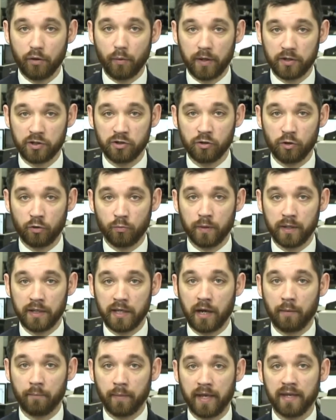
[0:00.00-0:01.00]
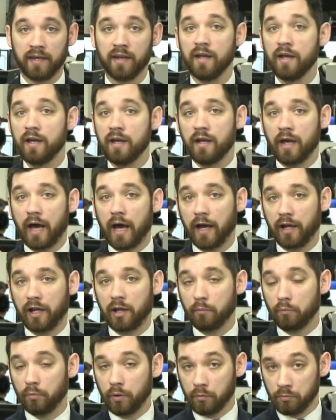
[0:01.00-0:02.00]
question that we come in.
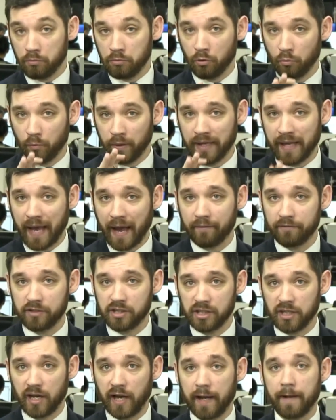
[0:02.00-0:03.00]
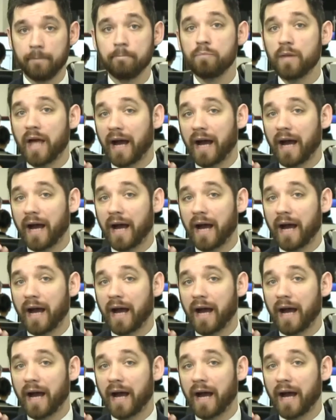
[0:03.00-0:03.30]
That we have today.